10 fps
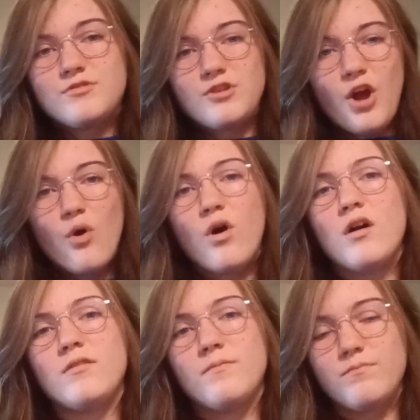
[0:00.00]
go
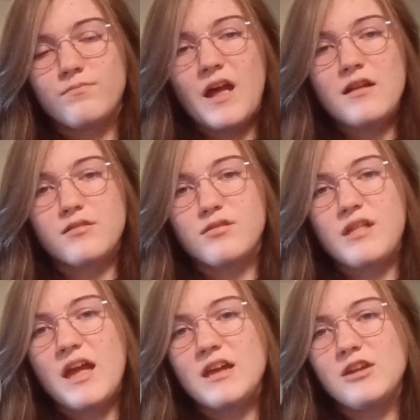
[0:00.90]
on that
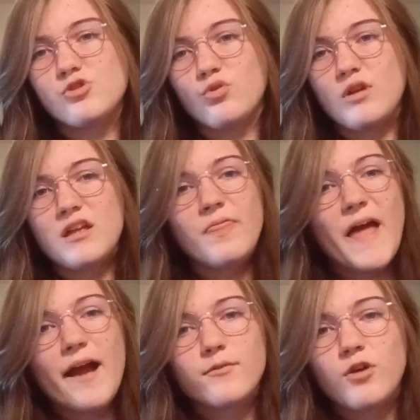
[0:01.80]
stage or in
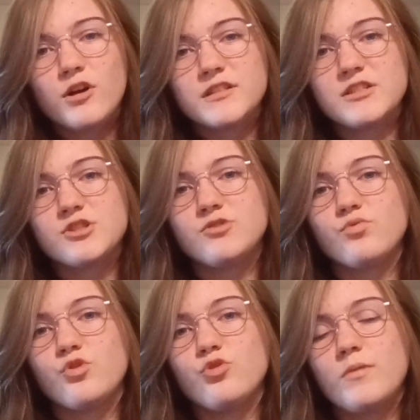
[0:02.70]
that audition
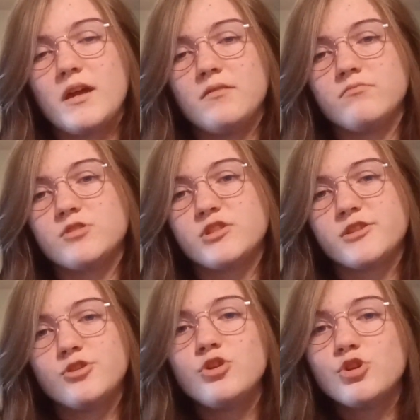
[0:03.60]
room and
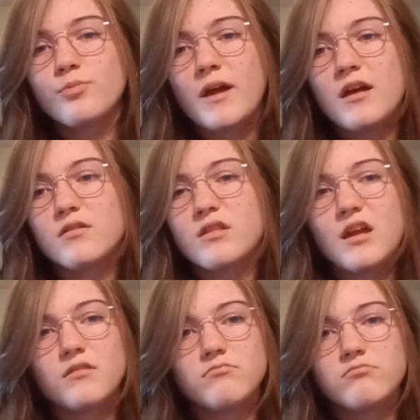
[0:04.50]
just do your best,
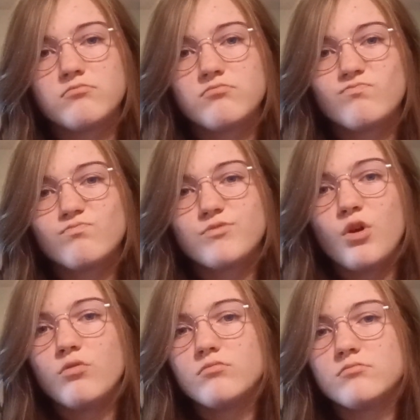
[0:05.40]
and
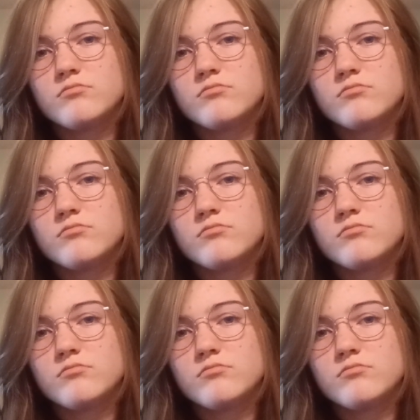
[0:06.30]
don't